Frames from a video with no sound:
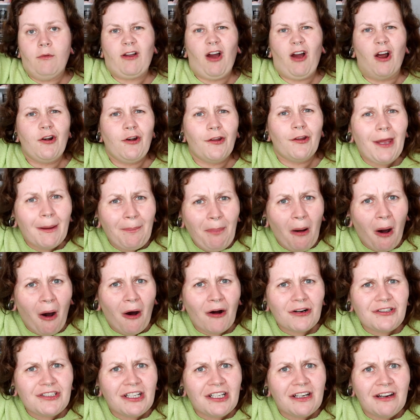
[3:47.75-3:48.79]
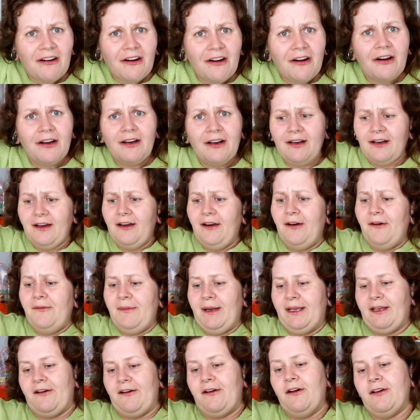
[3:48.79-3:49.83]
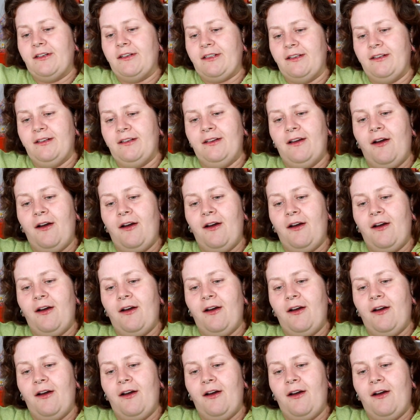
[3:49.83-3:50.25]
We got another pot. Oh my God.